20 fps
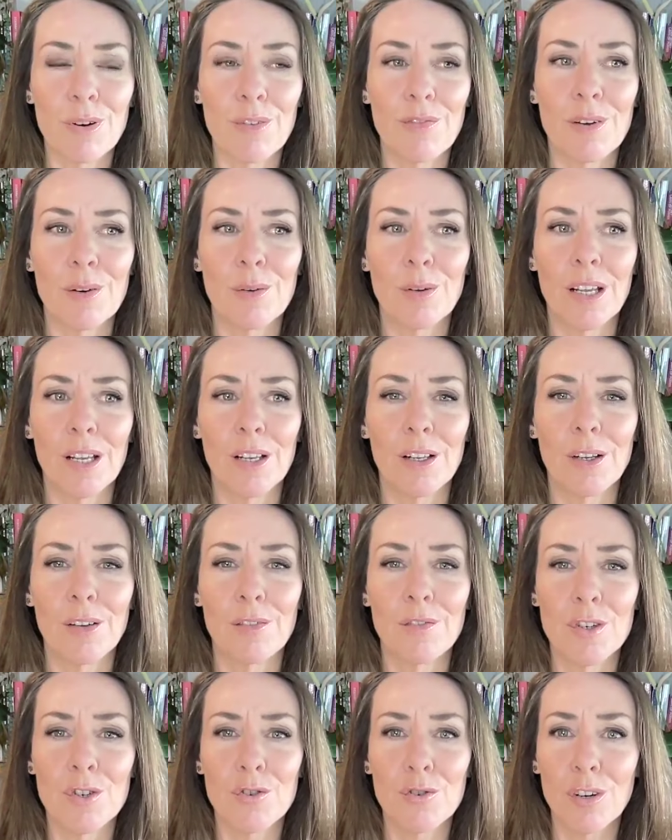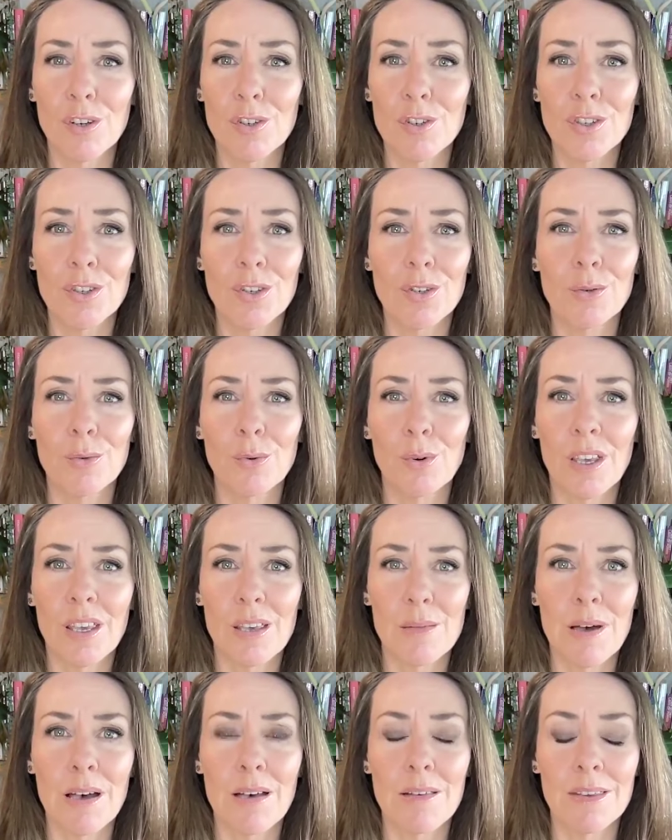I feel like a lot of astrologers are
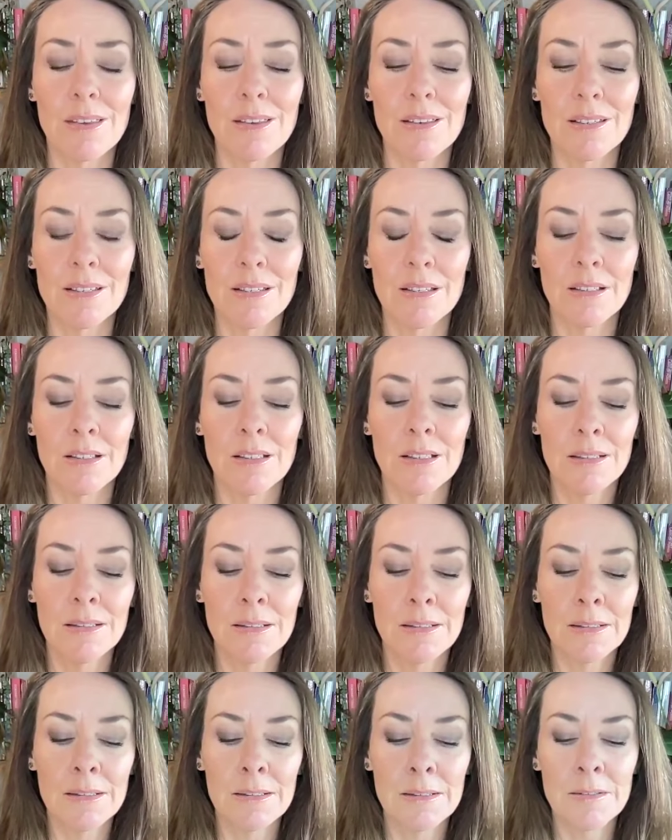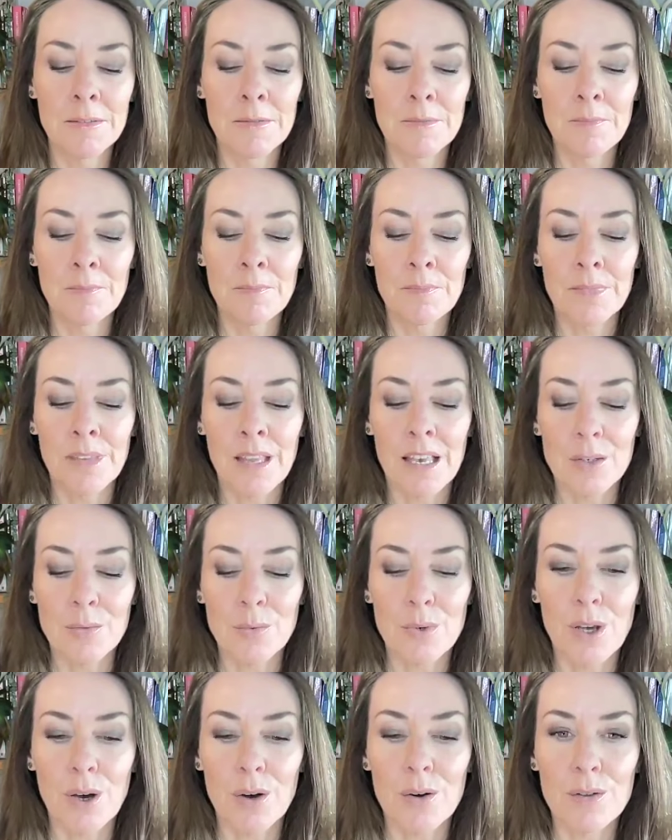talking about this. As
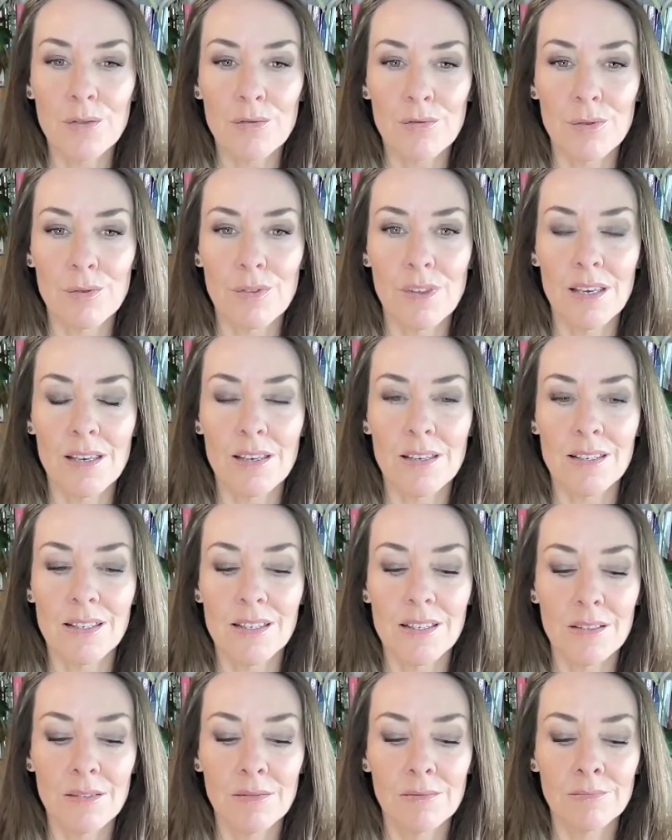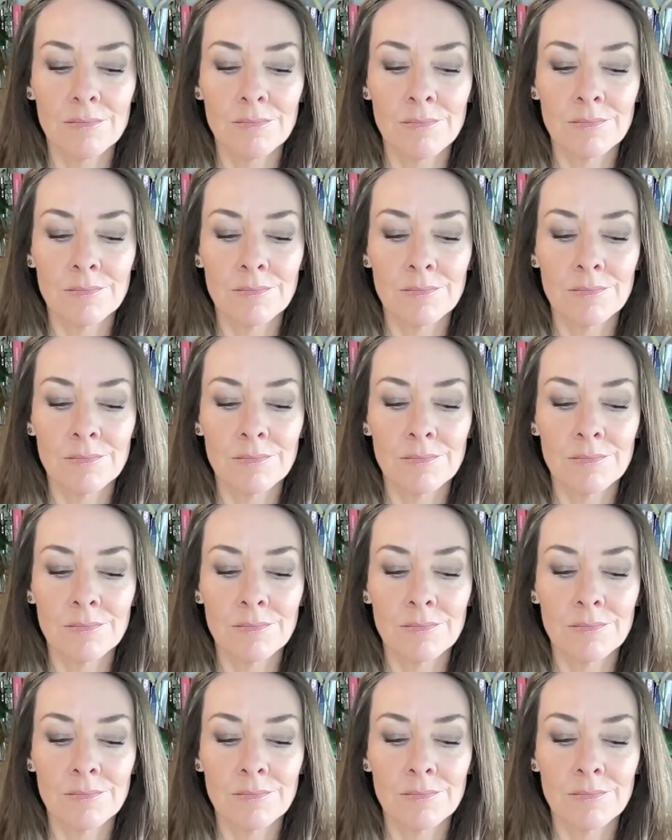we go through this,